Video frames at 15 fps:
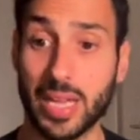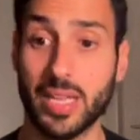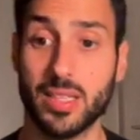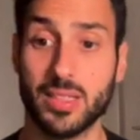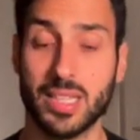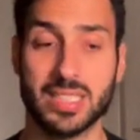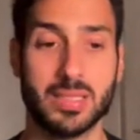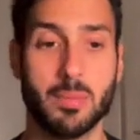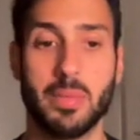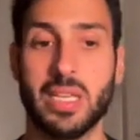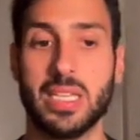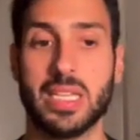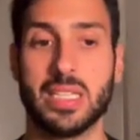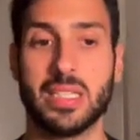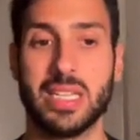doesn't mean
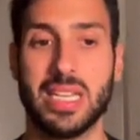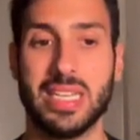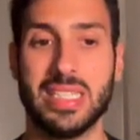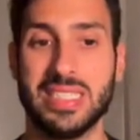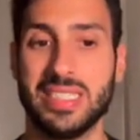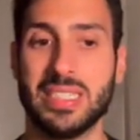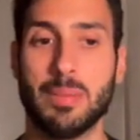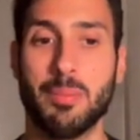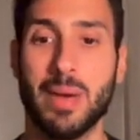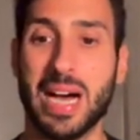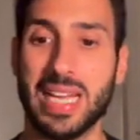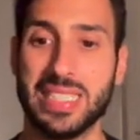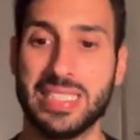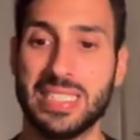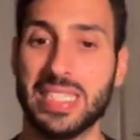that this is a buy
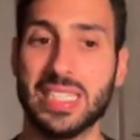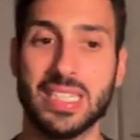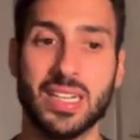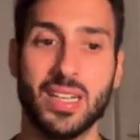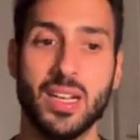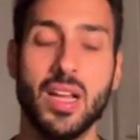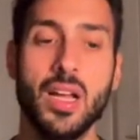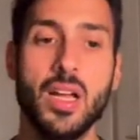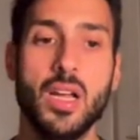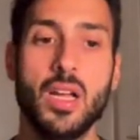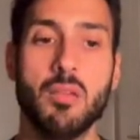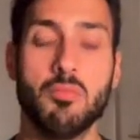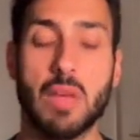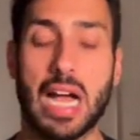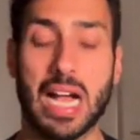signal.
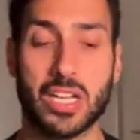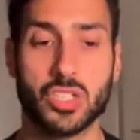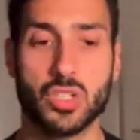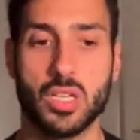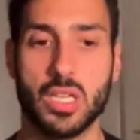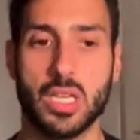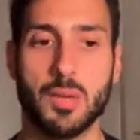Actually,